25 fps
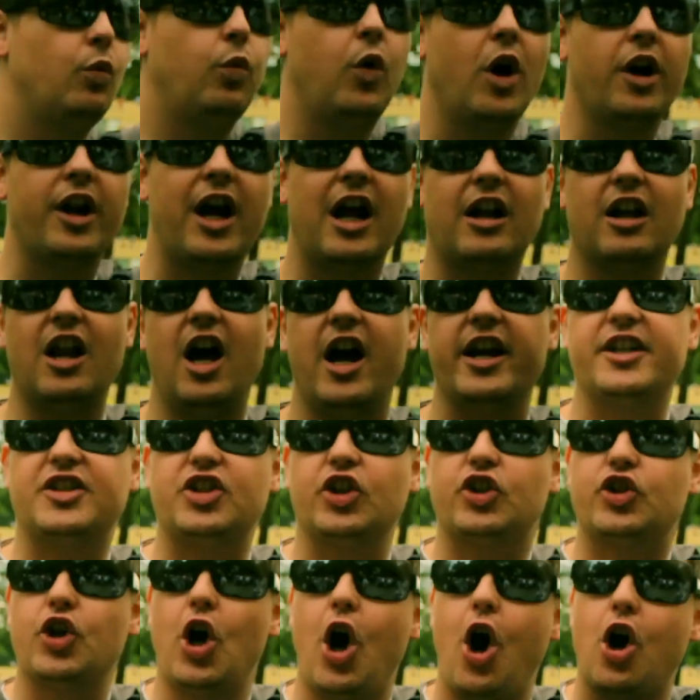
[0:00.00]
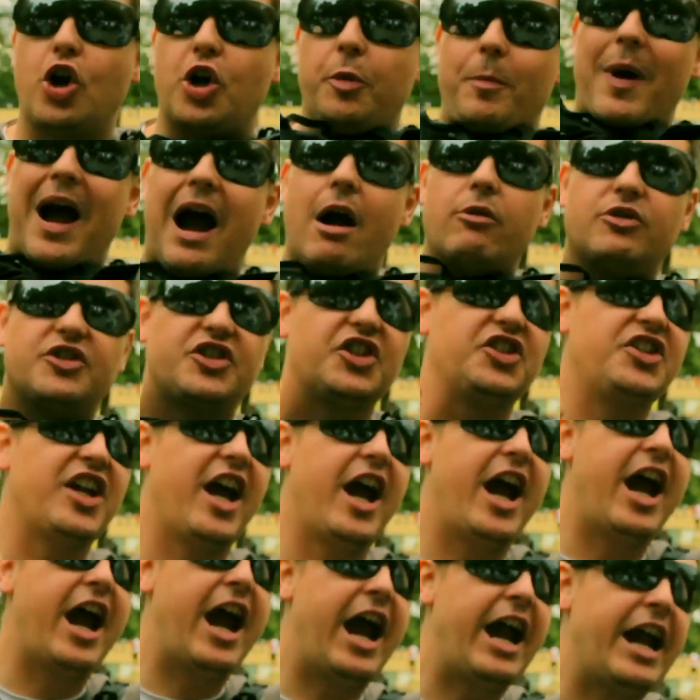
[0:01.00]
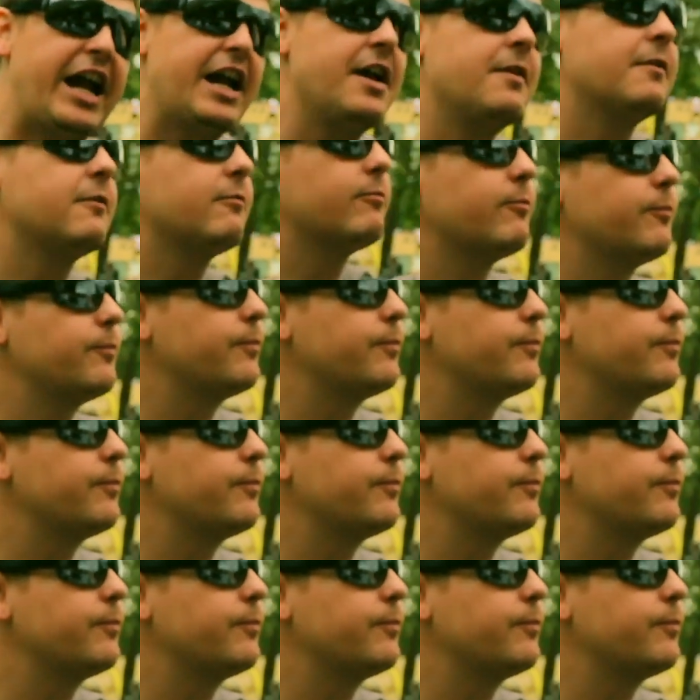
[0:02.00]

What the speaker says: what I'd like to talk about today